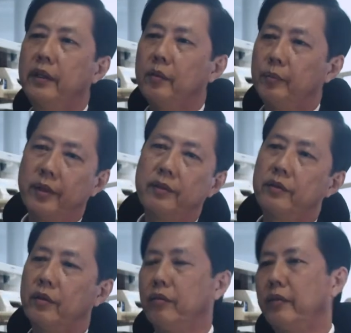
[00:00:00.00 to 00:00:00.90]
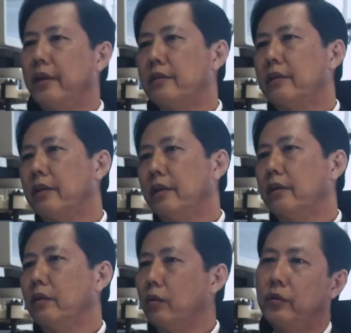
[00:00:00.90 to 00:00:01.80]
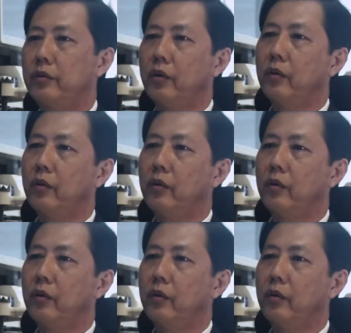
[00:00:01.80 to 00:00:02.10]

the presence of cancer in the nose or